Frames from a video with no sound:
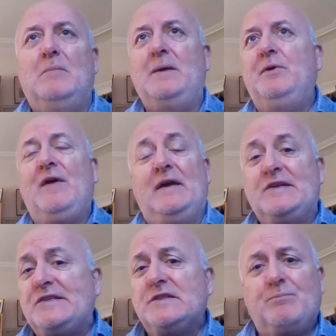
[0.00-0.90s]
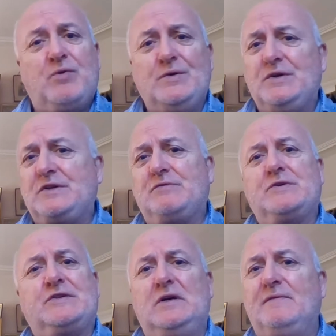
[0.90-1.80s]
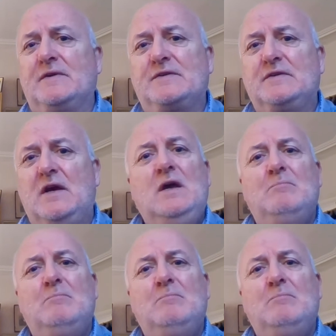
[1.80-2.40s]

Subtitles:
Maybe there isn't a product or a service.